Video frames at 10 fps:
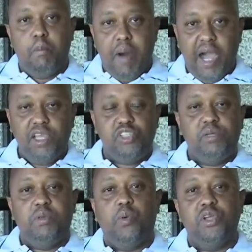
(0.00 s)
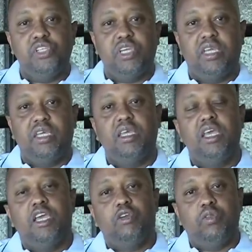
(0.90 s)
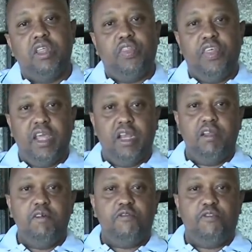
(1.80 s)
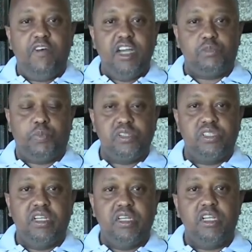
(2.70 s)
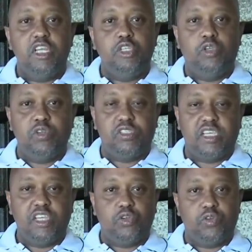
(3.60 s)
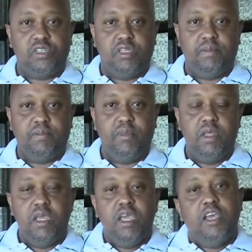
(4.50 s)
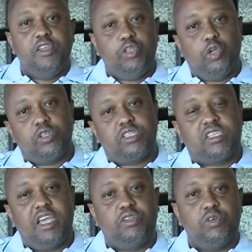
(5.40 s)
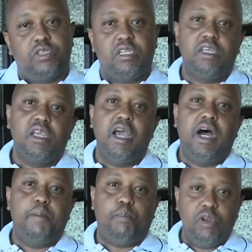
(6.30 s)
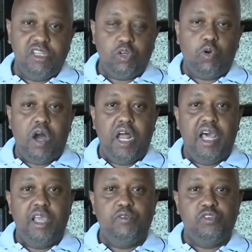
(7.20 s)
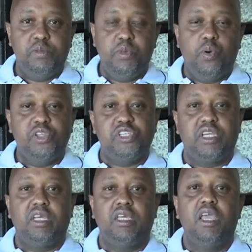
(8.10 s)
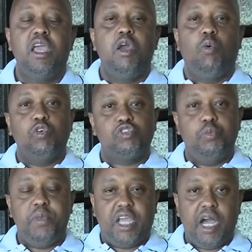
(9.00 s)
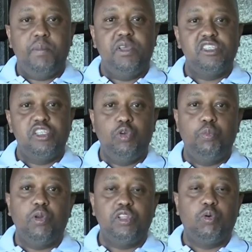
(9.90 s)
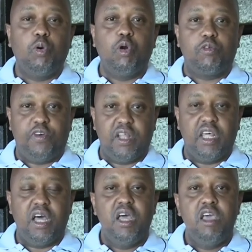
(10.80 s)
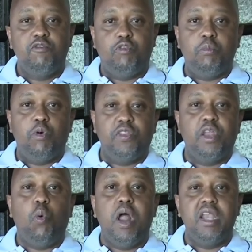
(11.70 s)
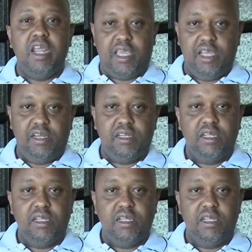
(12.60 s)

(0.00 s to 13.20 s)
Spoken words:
by Jimmy Wanjigi to the then Vice President, George Saitoti. George Saitoti, a political ally of Jimmy Wanjigi, was to become his new political godfather for more than 1 decade.